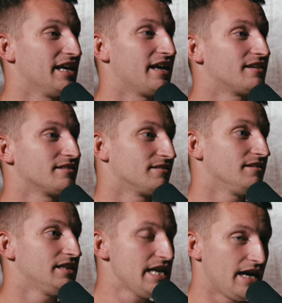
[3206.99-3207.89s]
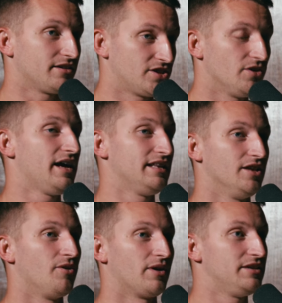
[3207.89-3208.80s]
yes. Yeah, go ahead and
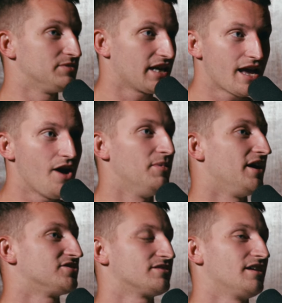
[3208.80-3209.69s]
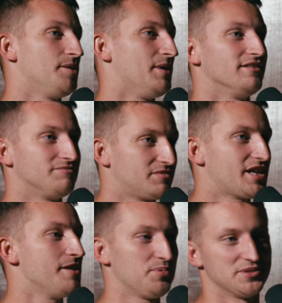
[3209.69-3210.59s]
lower it. He was like, how much? About
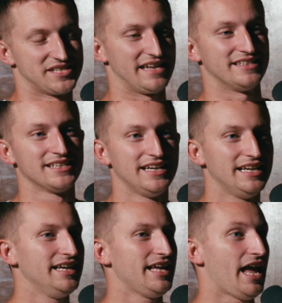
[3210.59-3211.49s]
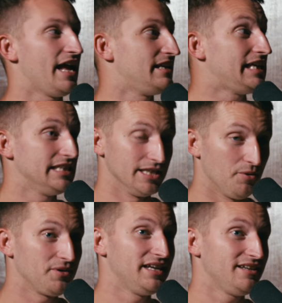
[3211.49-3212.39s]
10%. And he
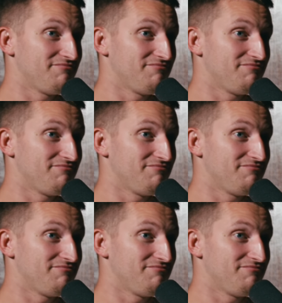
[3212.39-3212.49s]
lowered it